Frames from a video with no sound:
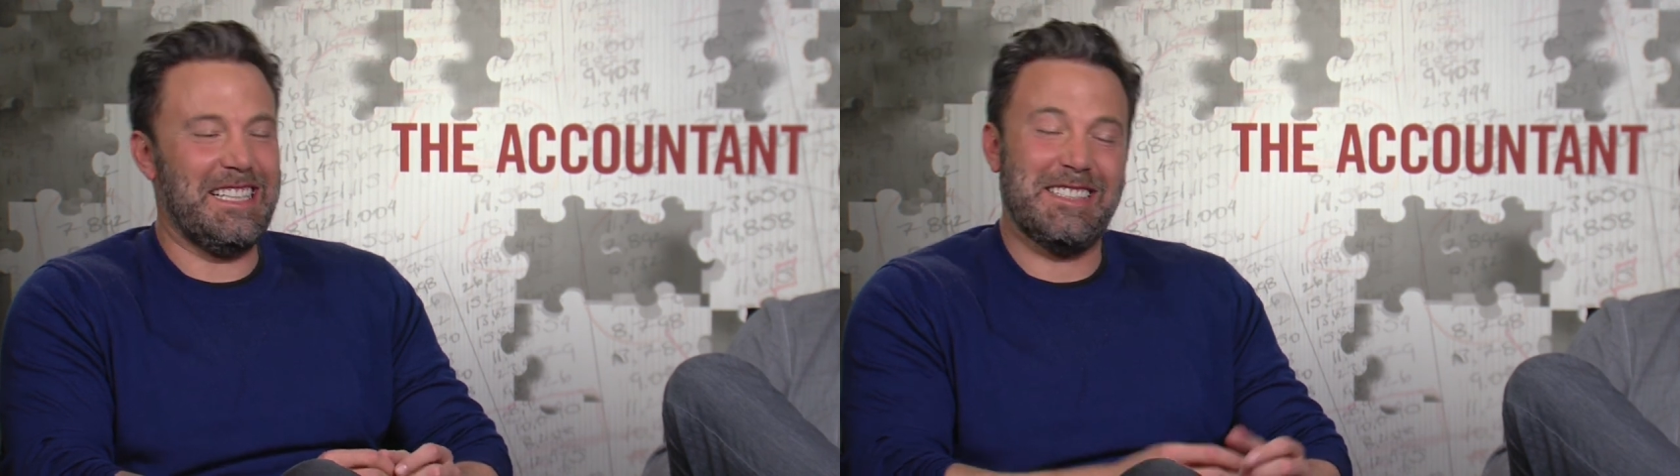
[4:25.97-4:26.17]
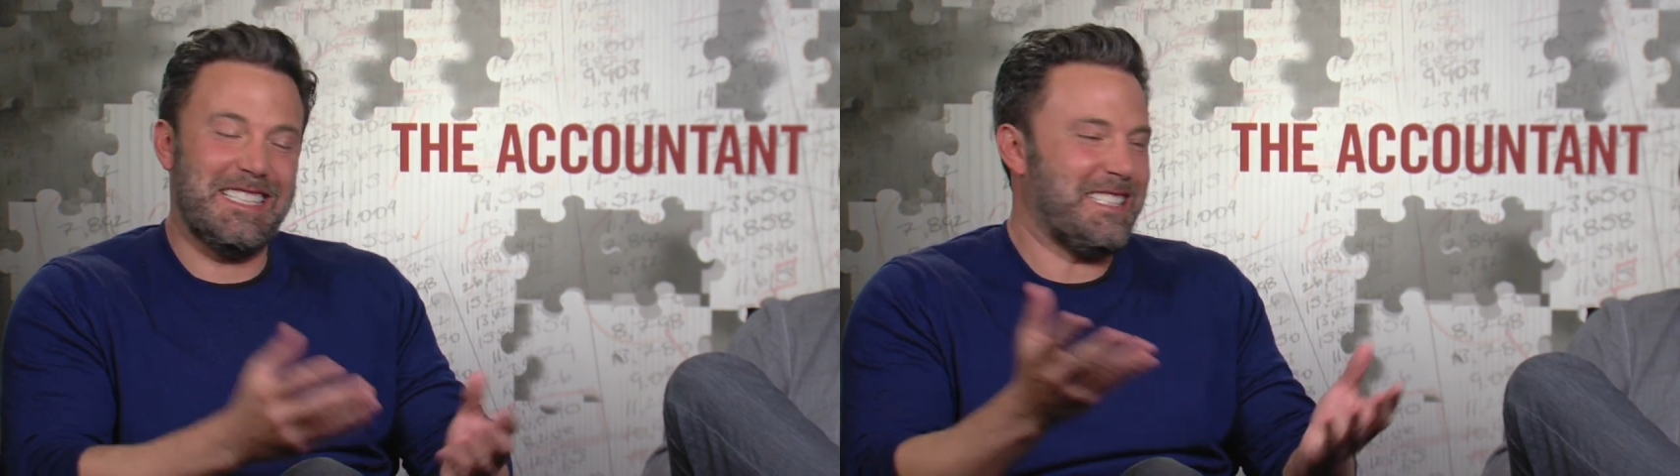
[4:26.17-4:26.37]
you
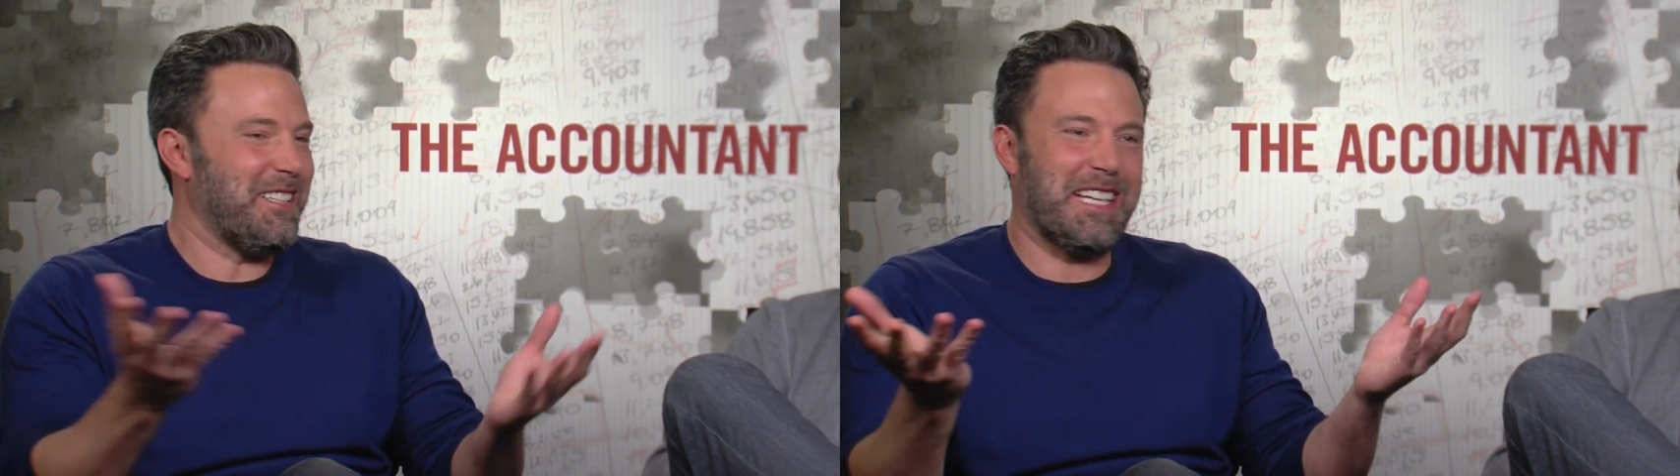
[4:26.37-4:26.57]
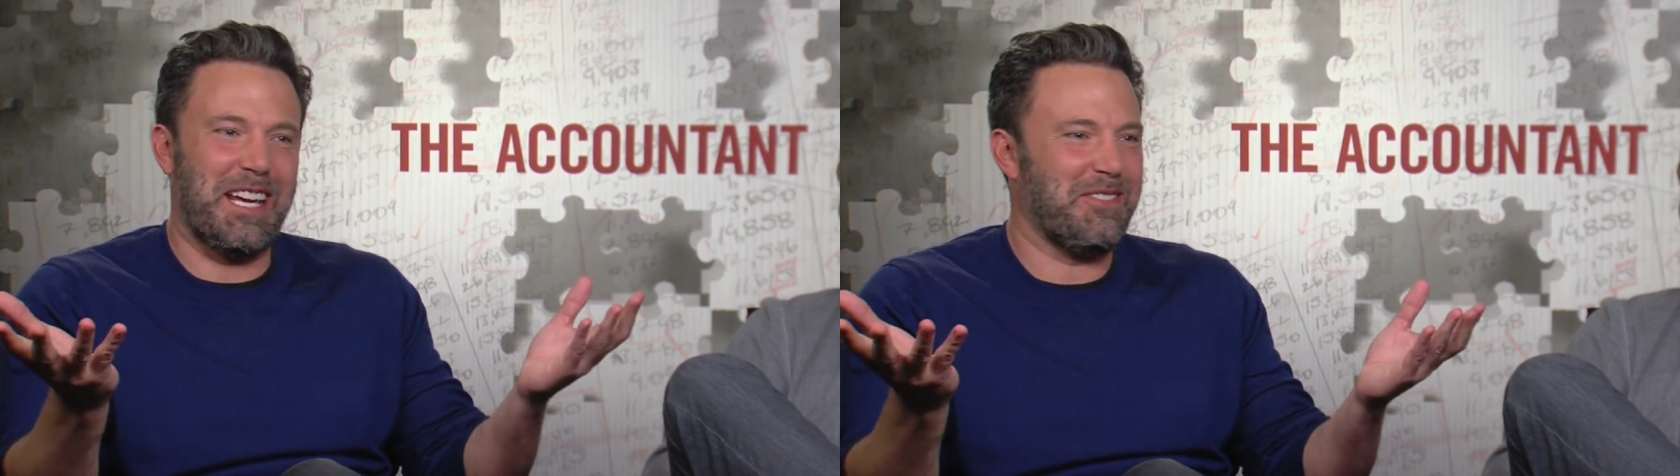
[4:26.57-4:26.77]

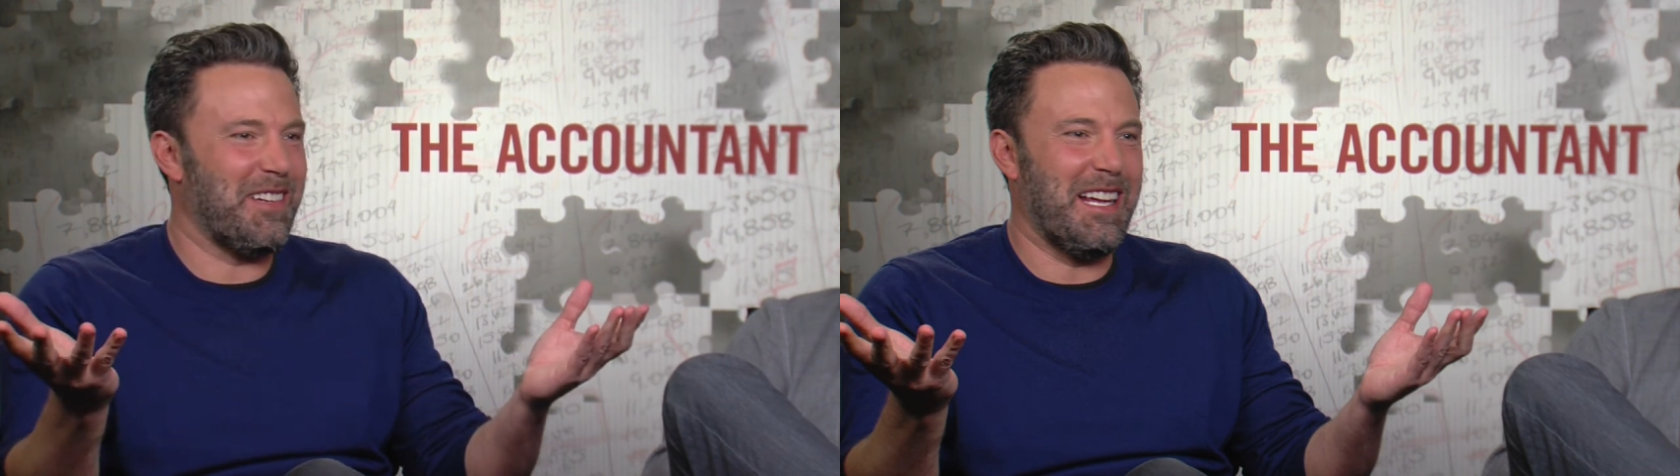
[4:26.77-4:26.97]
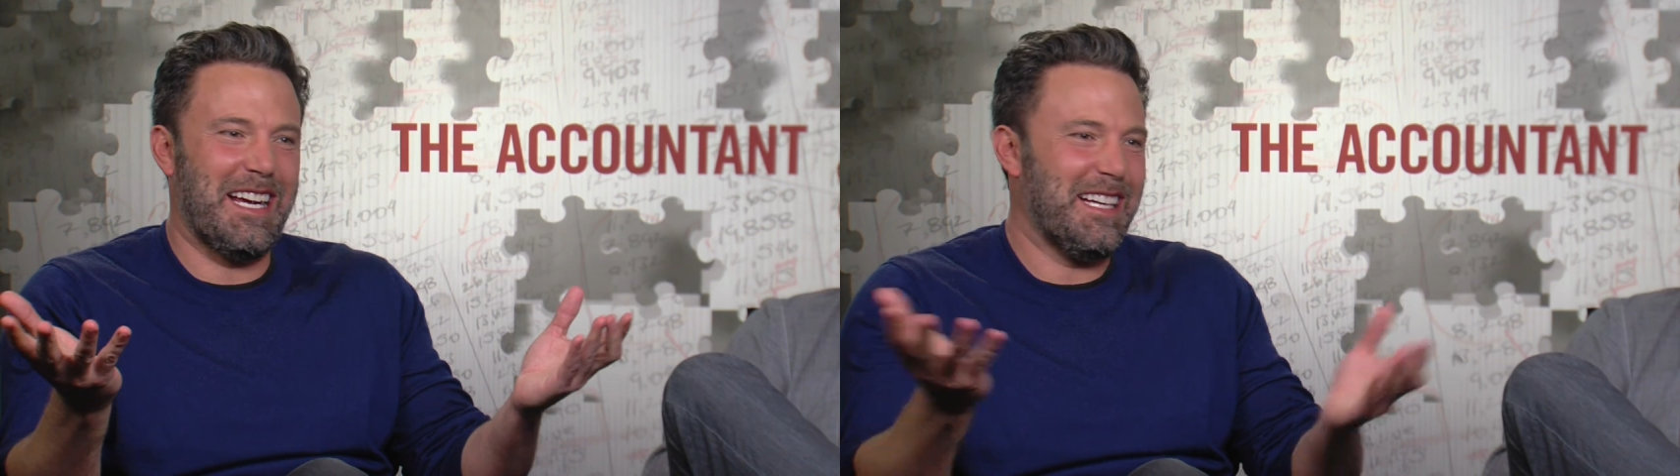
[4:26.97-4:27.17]
still can't
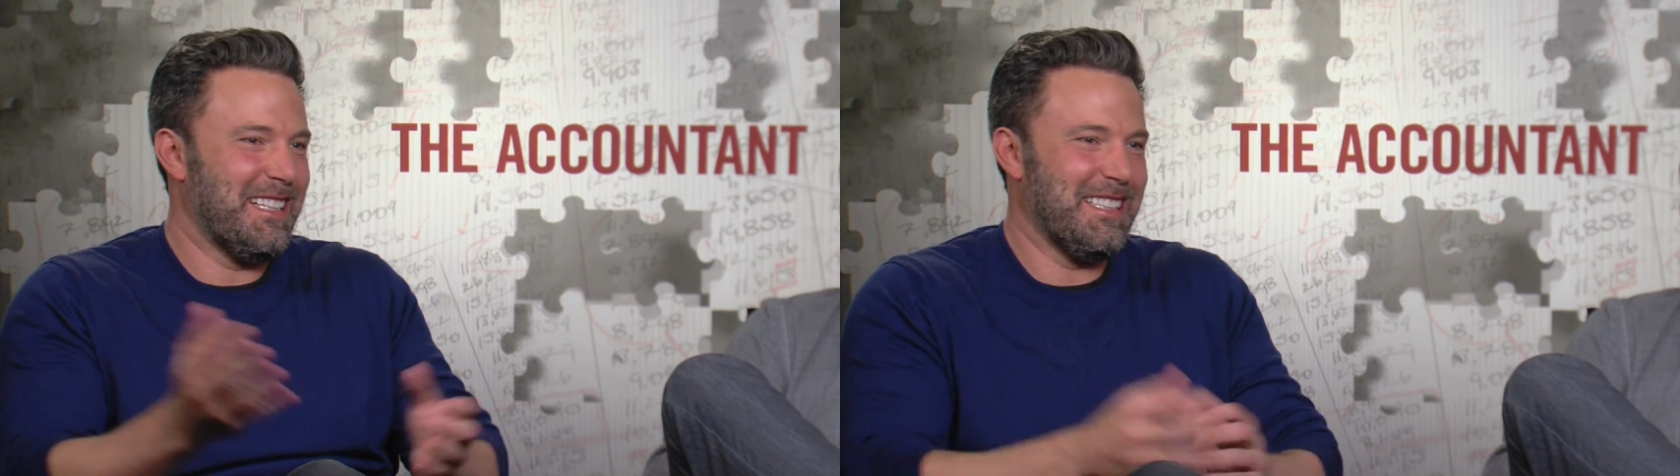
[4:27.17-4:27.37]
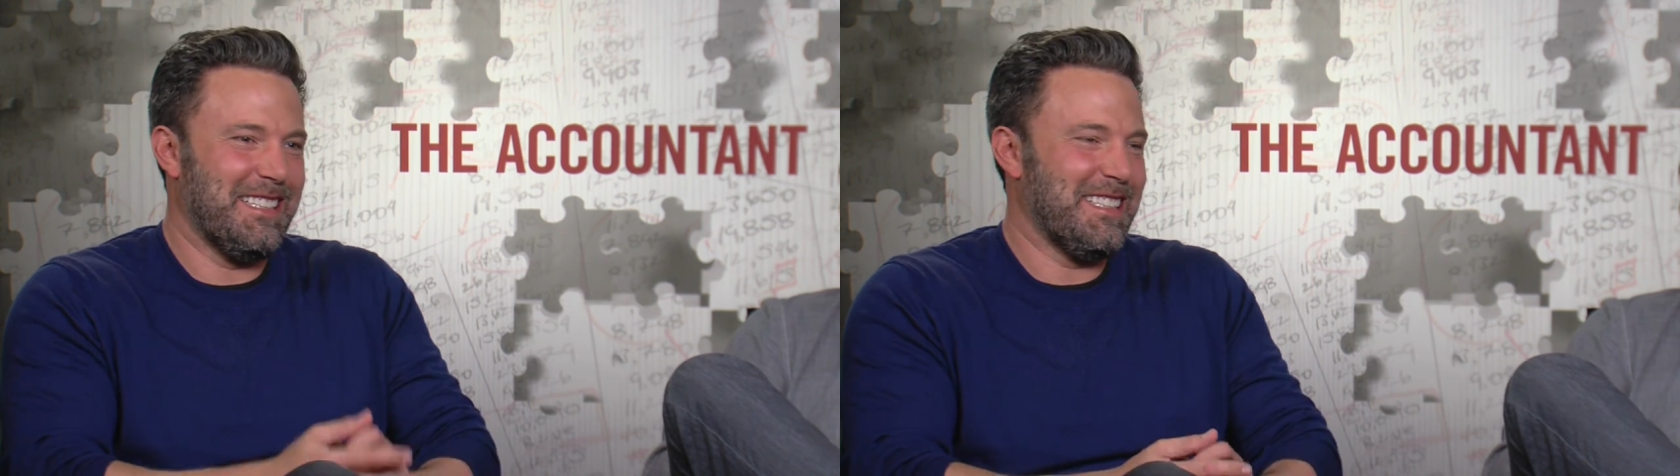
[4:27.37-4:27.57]
fly.
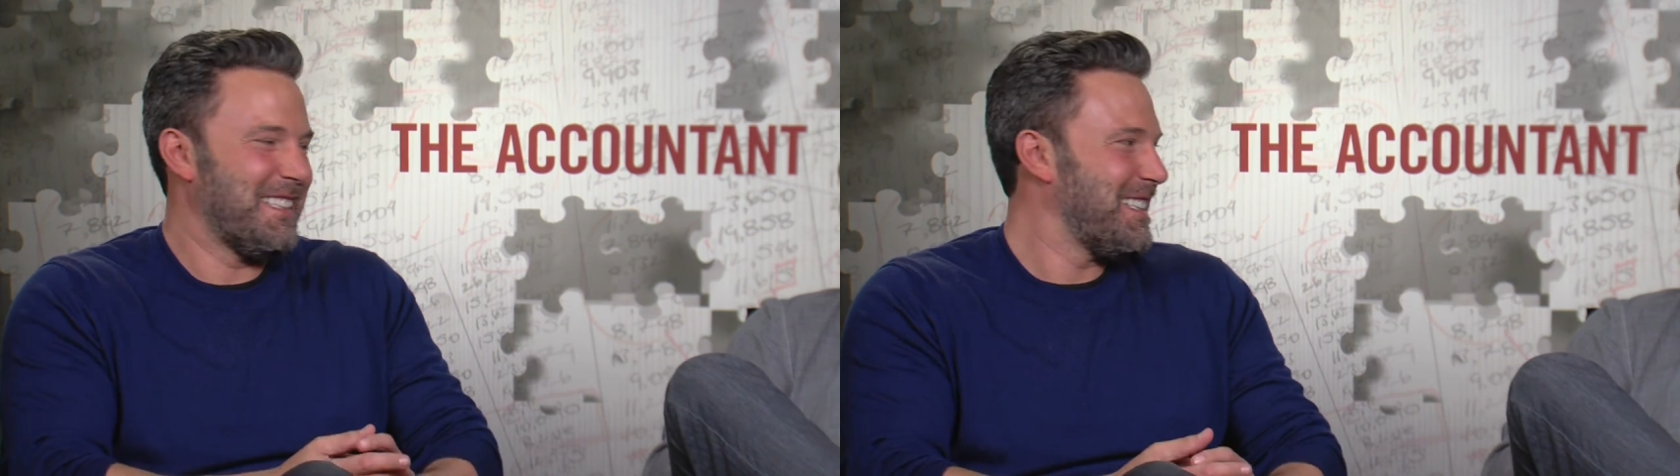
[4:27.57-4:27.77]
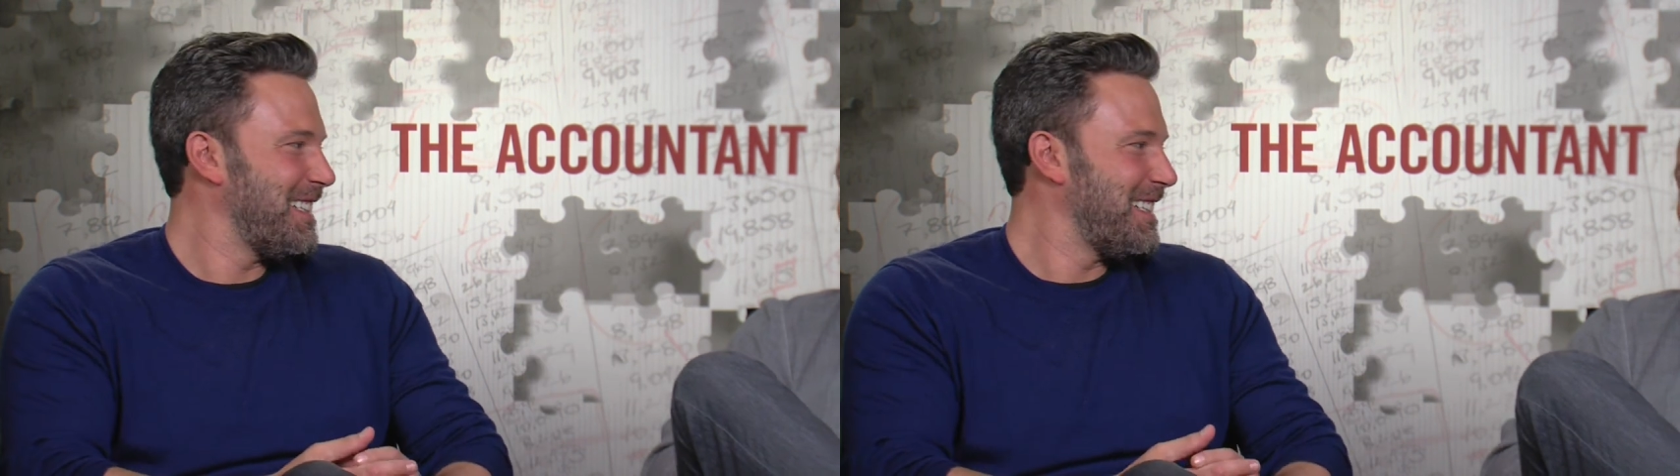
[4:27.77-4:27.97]

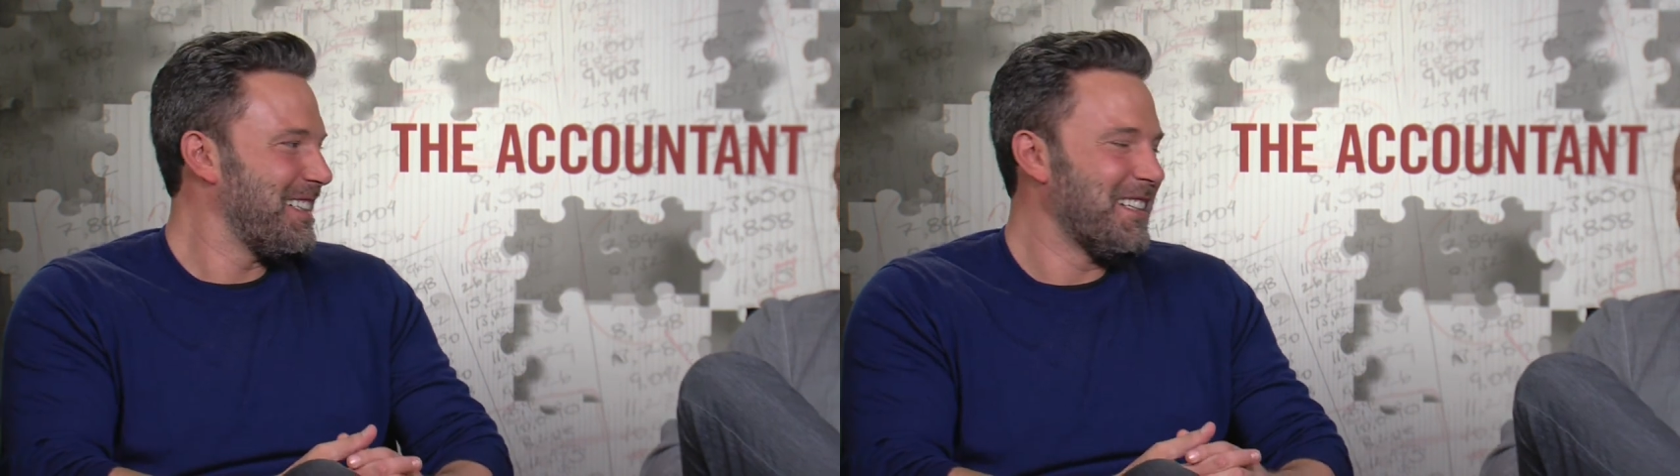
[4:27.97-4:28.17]
fly.